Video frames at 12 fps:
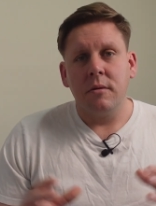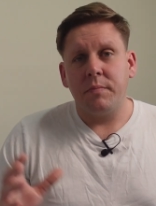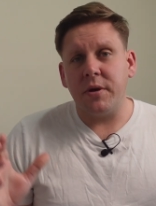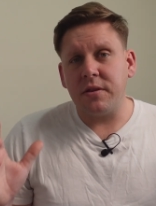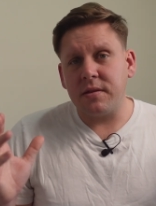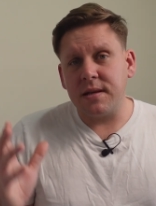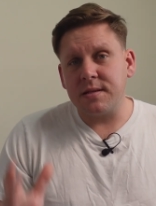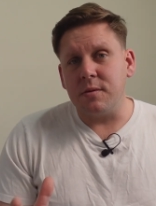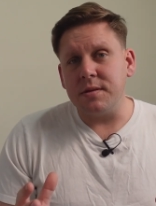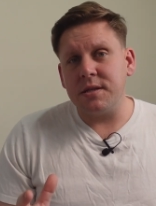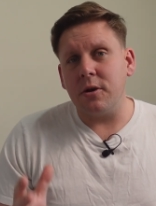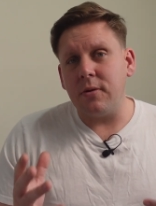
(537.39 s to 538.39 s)
But there's
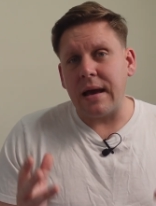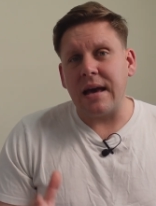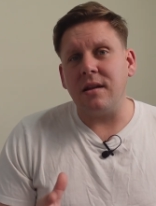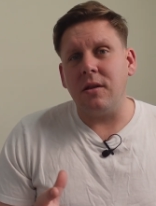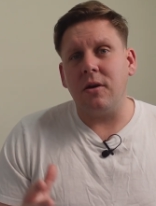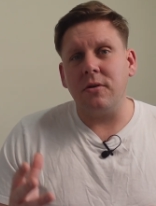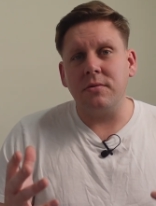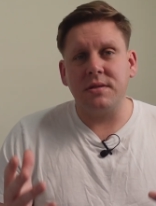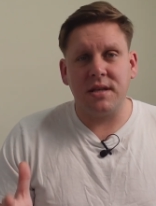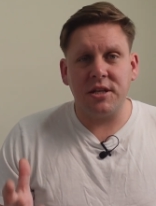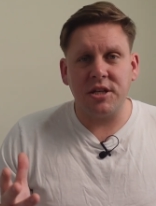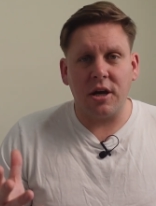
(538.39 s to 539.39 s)
also analog,
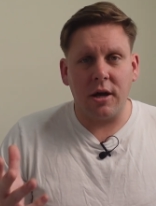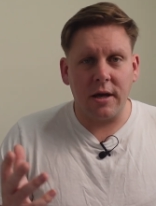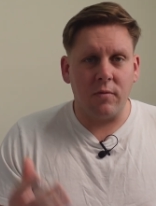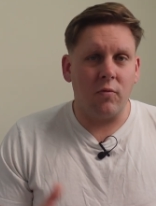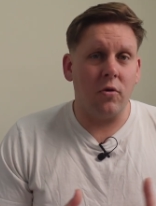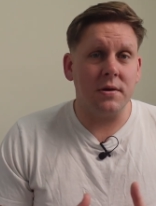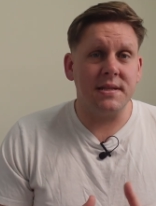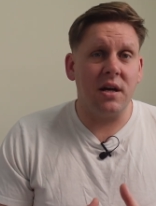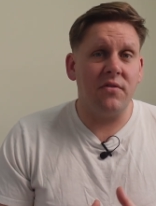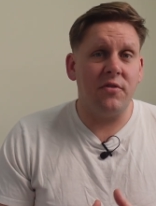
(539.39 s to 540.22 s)
DJI and Walksnail